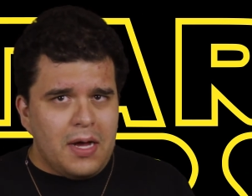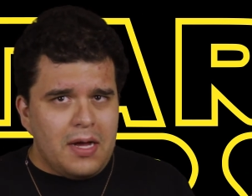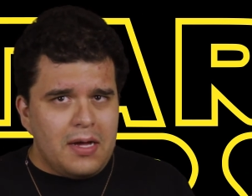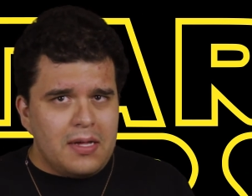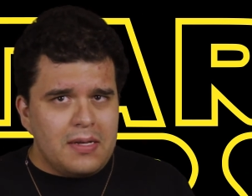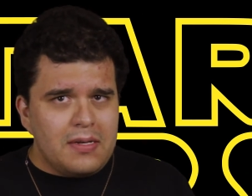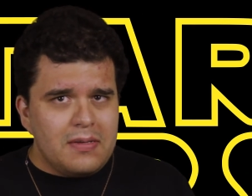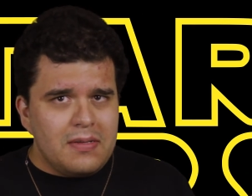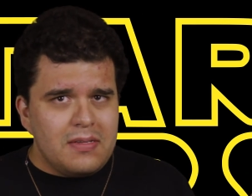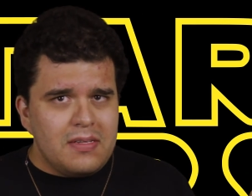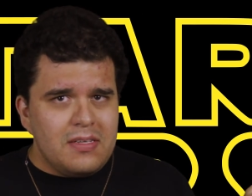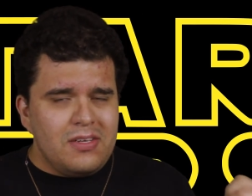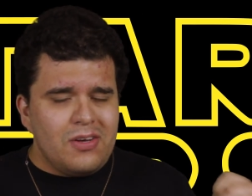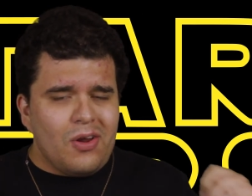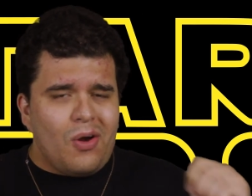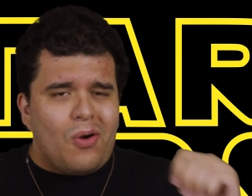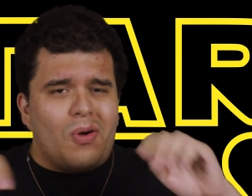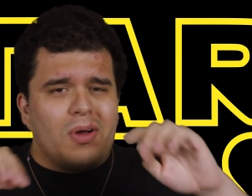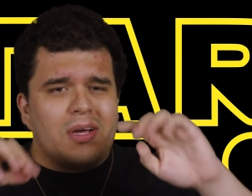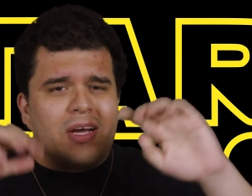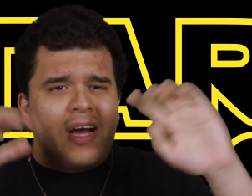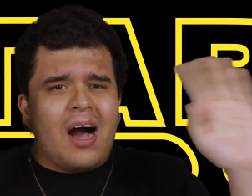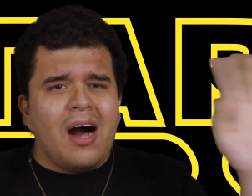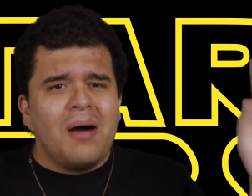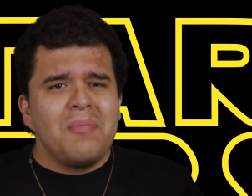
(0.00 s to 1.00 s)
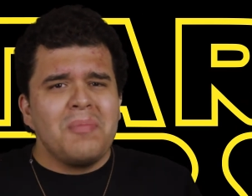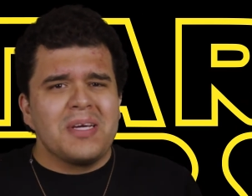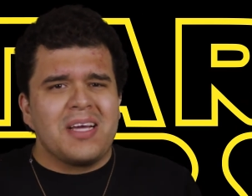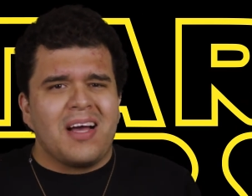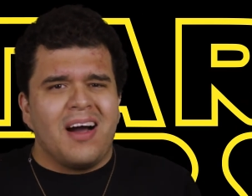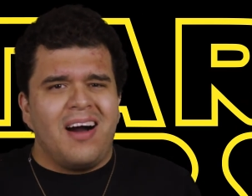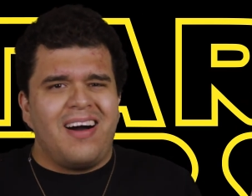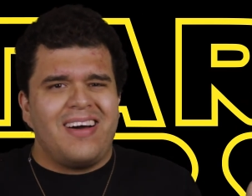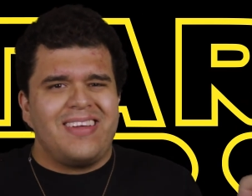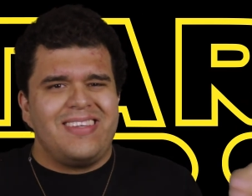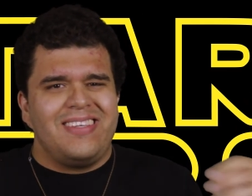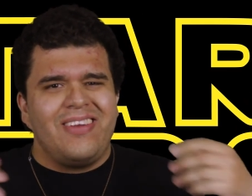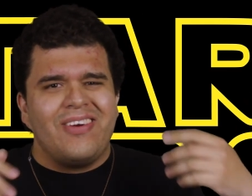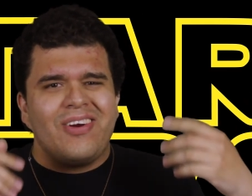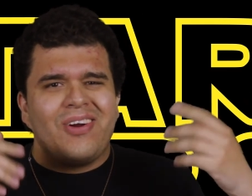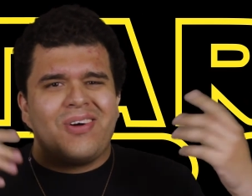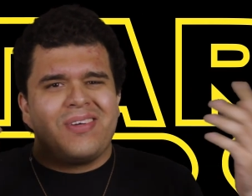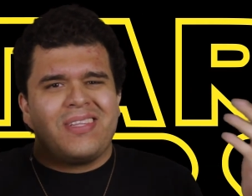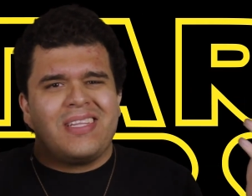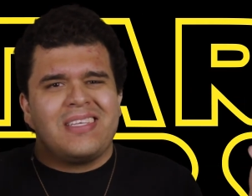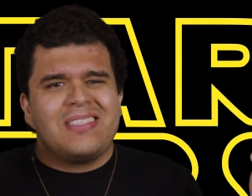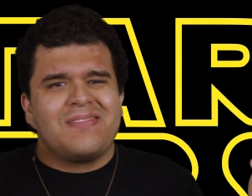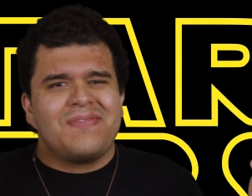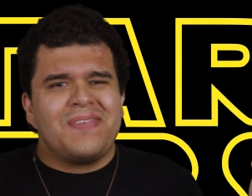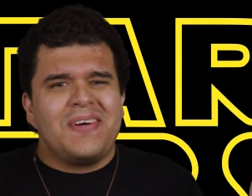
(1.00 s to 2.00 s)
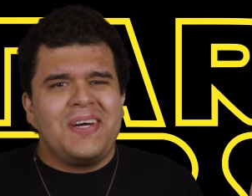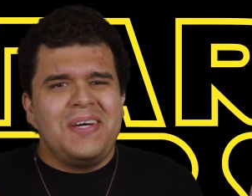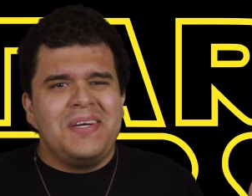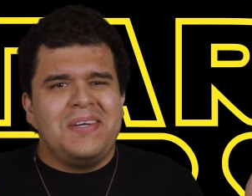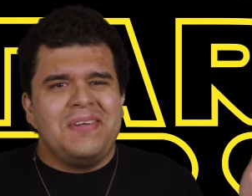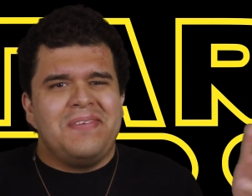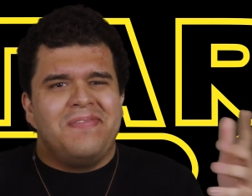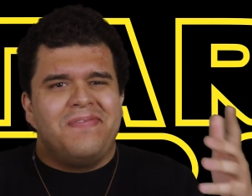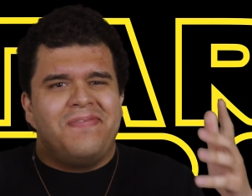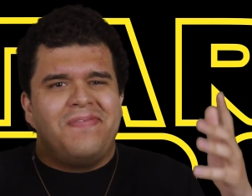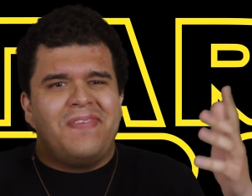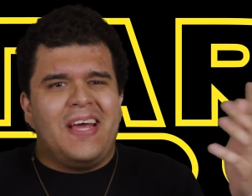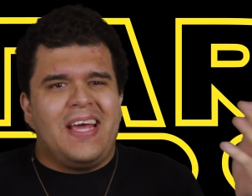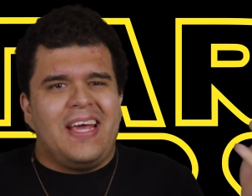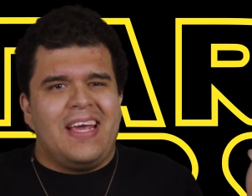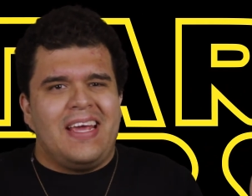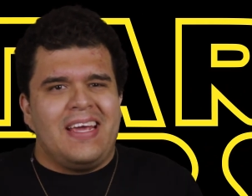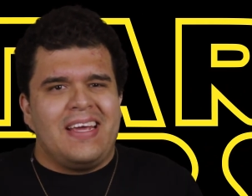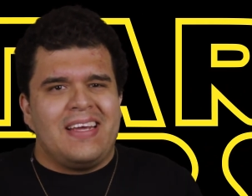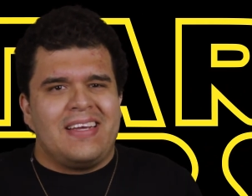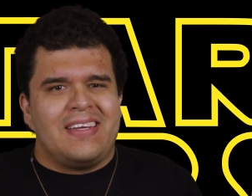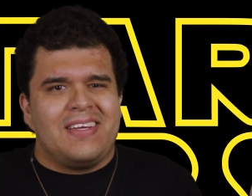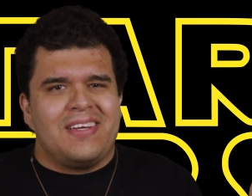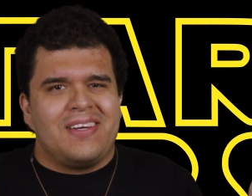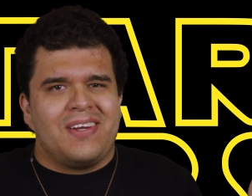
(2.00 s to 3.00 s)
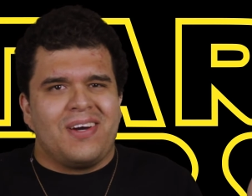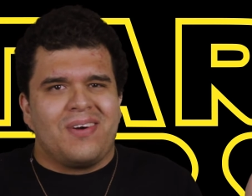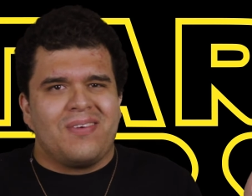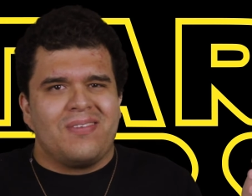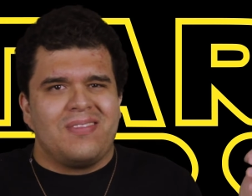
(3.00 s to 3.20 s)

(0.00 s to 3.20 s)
But no, a Comic-Con, you know, that's very vague.